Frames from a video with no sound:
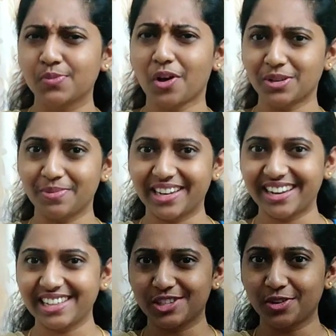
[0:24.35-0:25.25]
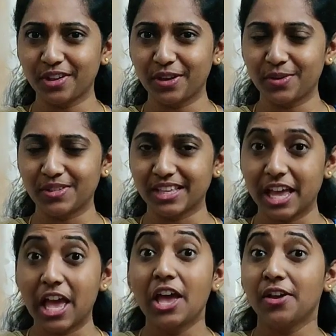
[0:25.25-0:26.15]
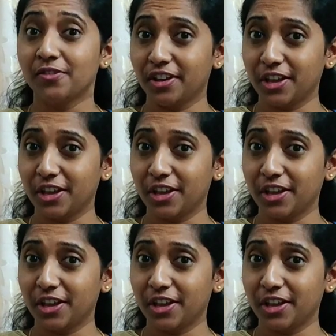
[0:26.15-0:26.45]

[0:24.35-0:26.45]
What materials do we use? We